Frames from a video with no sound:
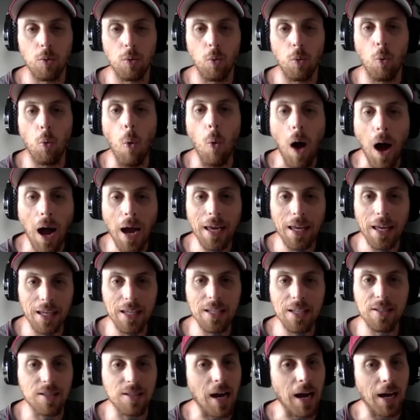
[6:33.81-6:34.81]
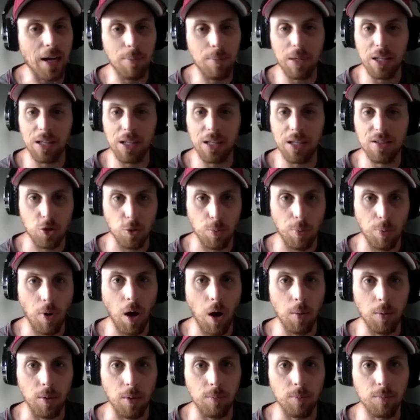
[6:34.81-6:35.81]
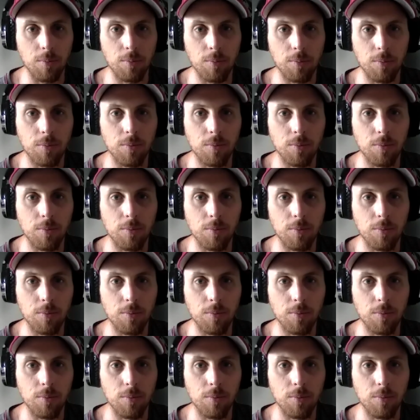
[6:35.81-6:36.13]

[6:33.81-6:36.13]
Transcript: why is diabetes such a problem?